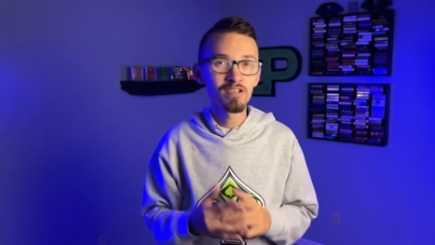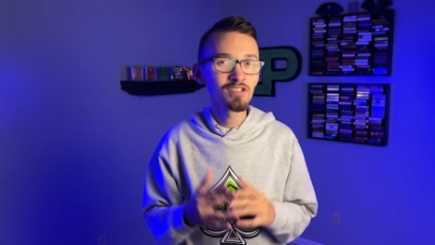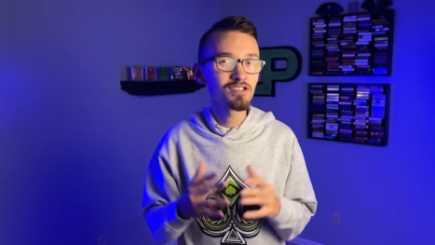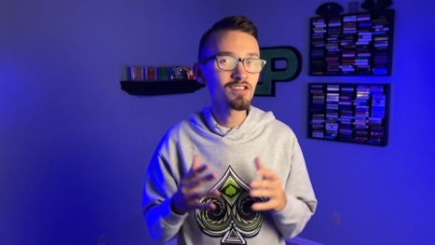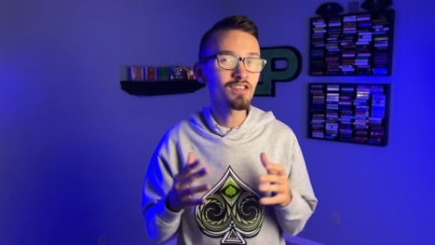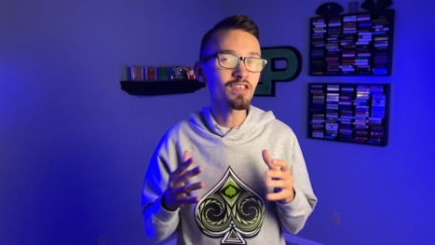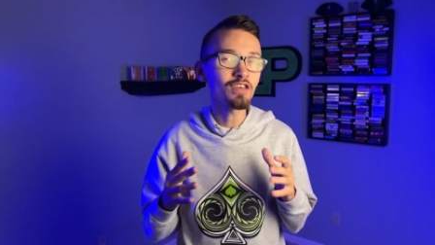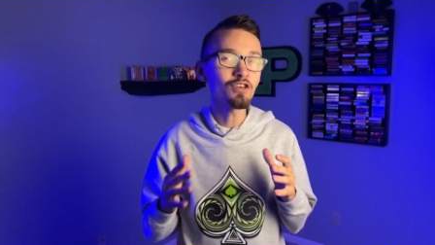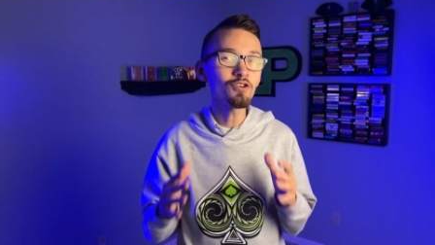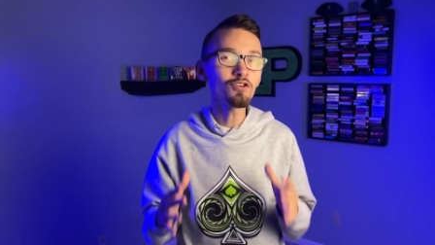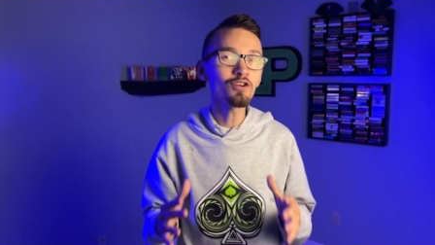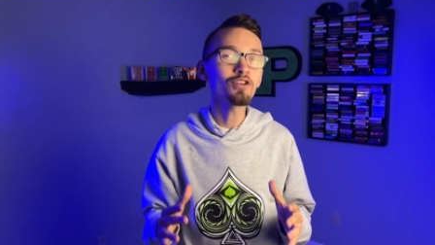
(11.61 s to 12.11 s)
so
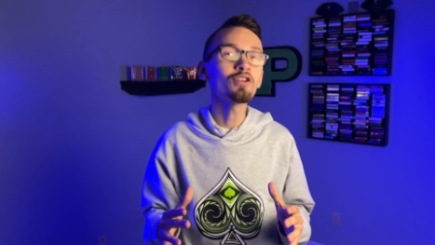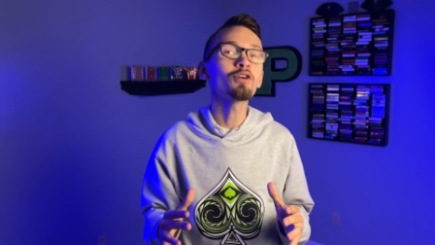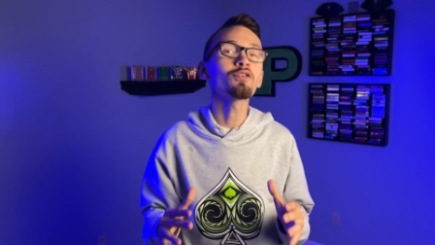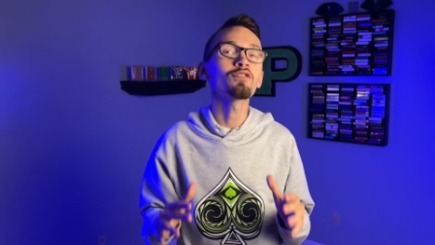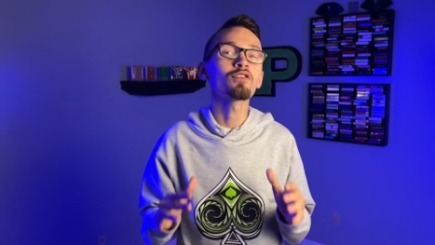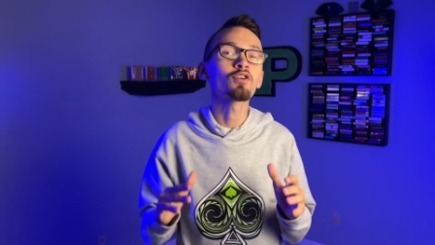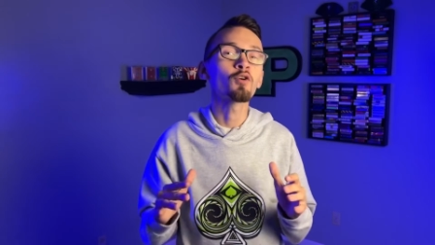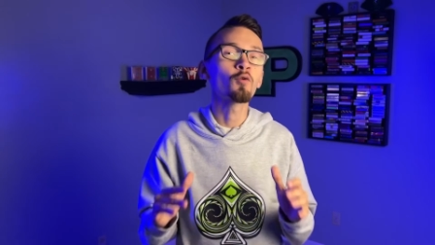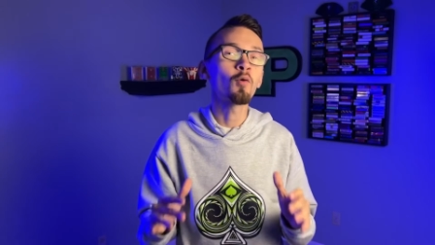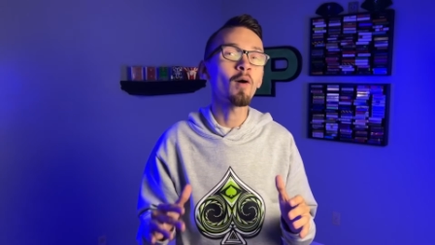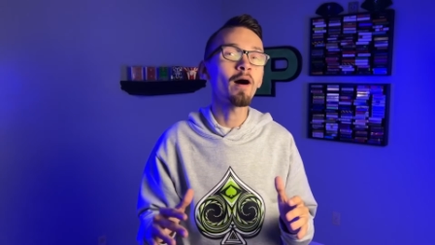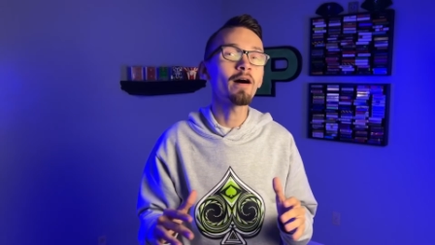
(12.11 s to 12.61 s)
that you can know
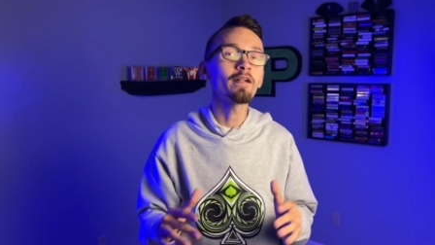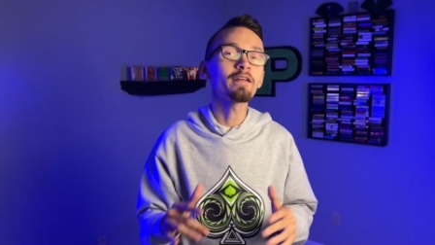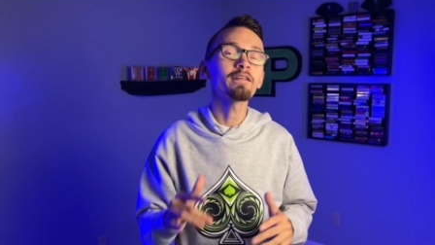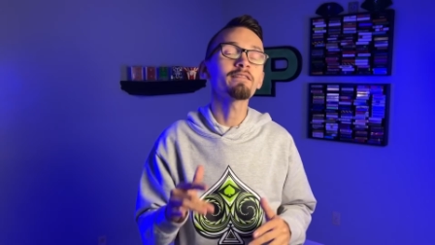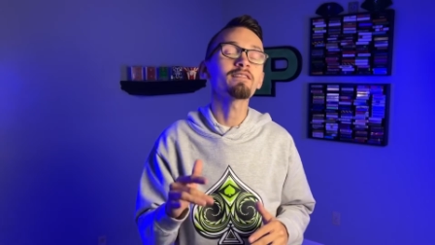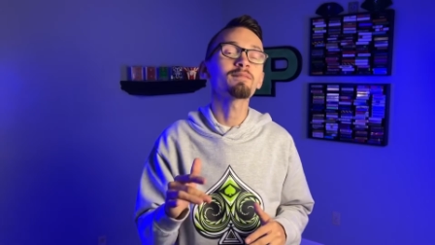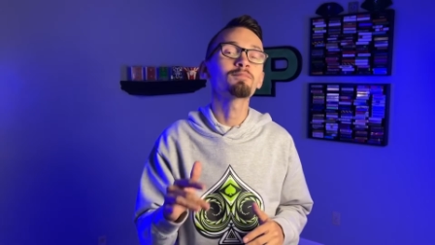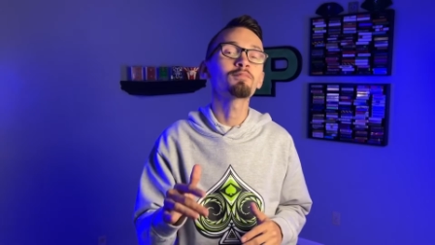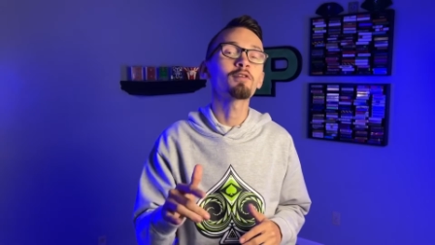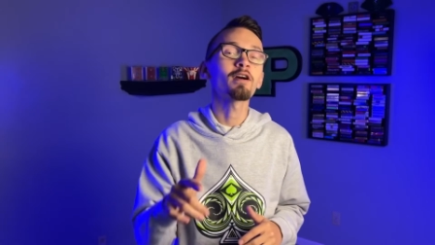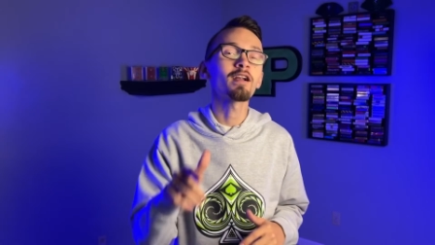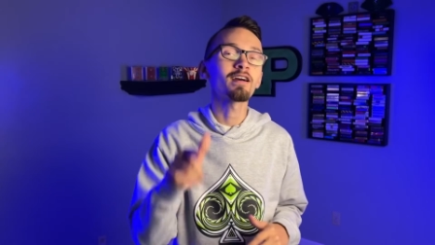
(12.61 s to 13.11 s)
the quality of
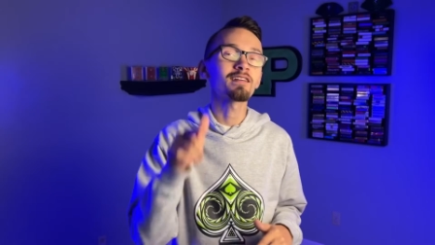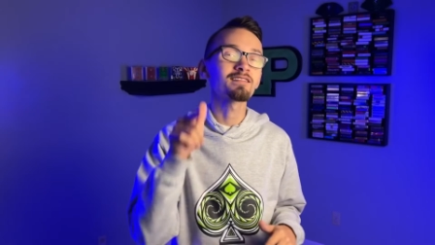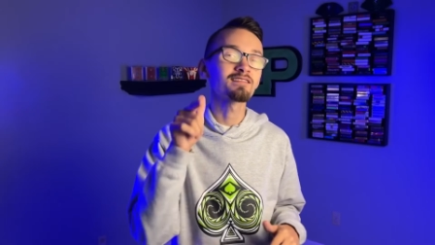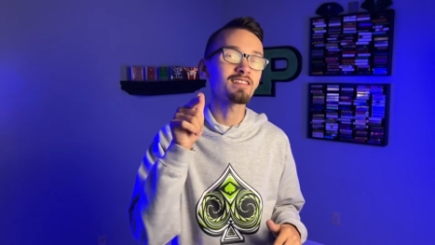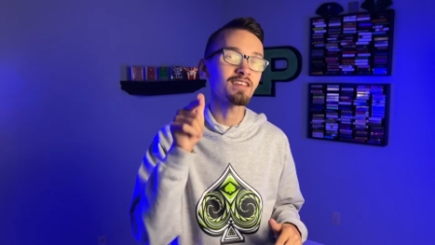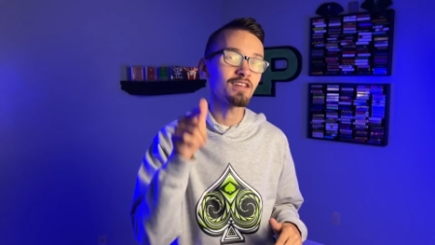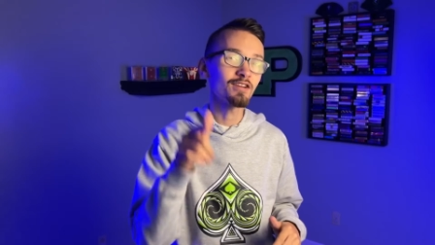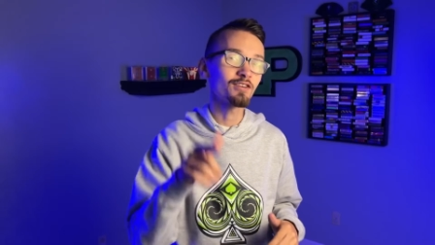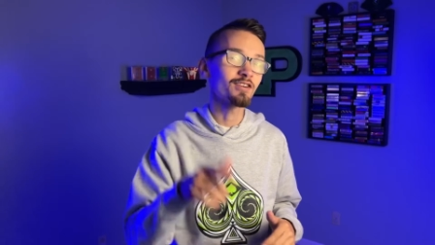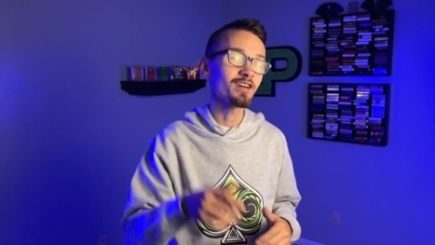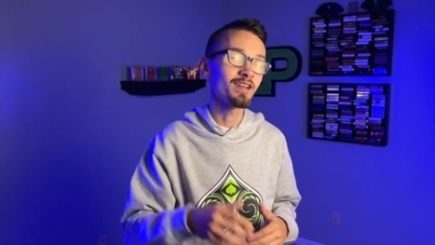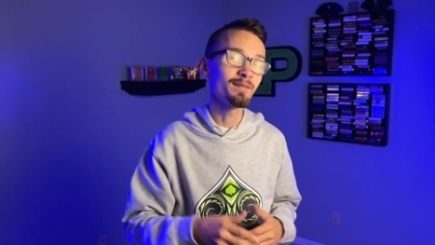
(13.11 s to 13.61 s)
the products
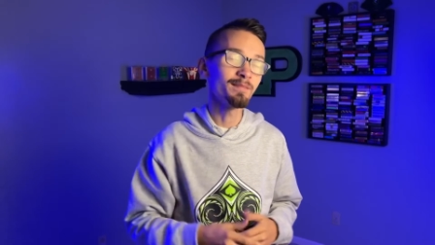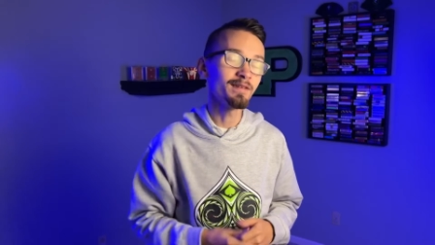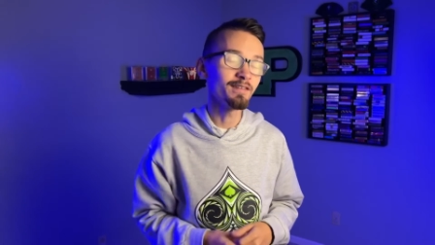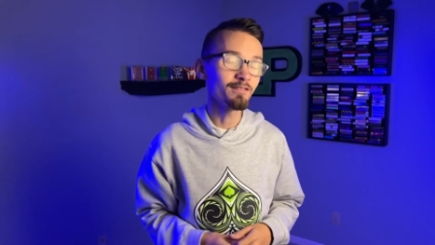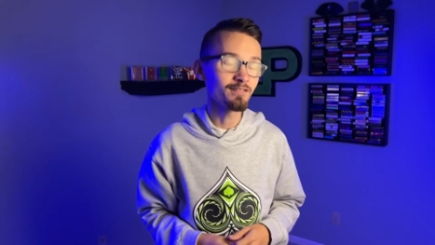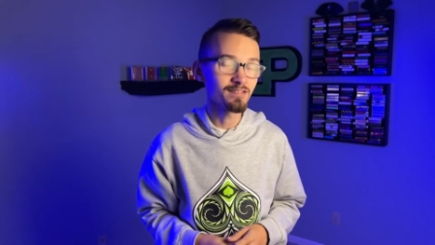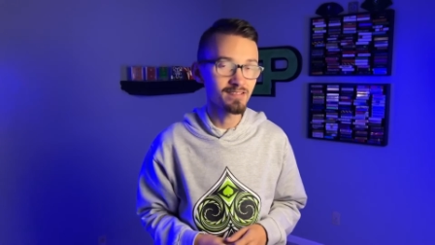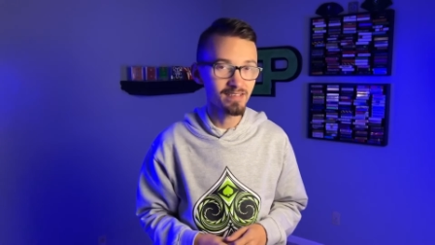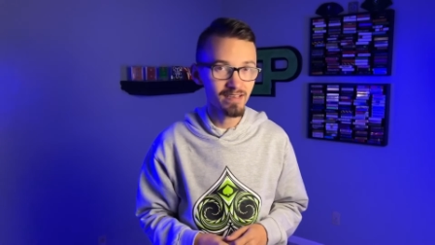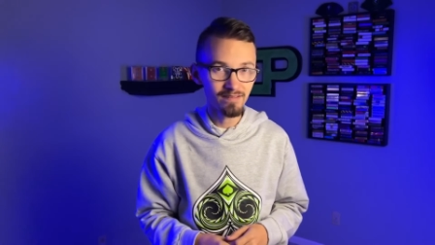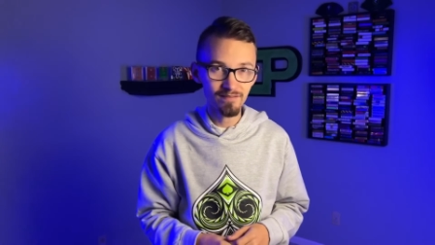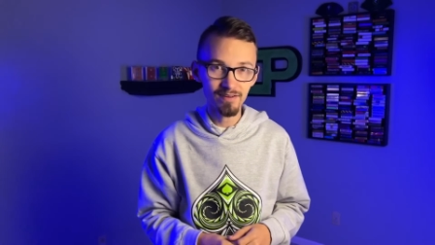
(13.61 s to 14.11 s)
that you're going to be
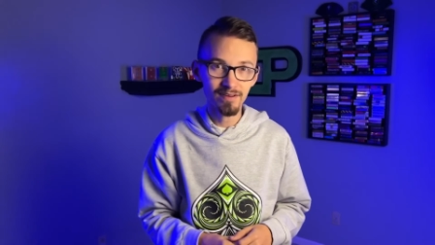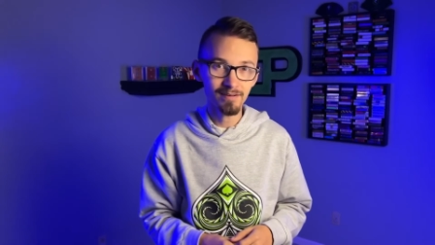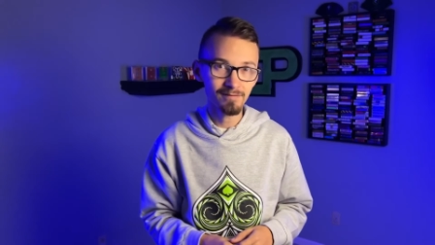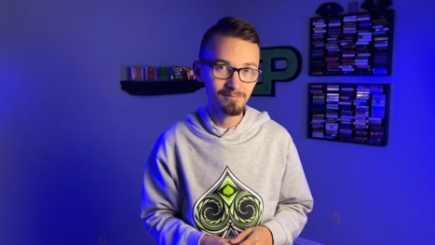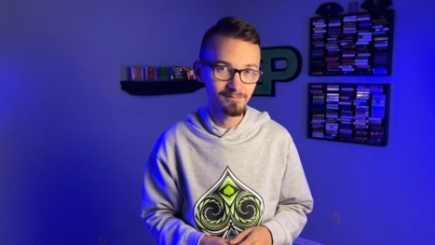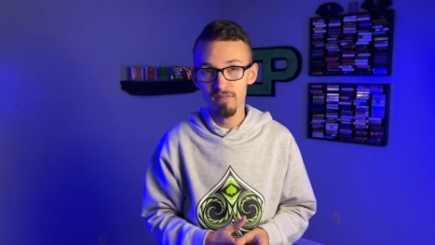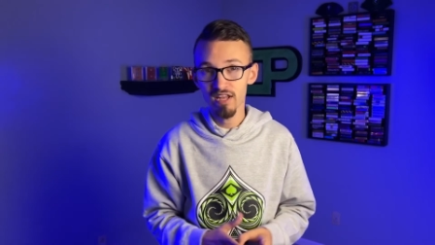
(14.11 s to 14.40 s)
receiving.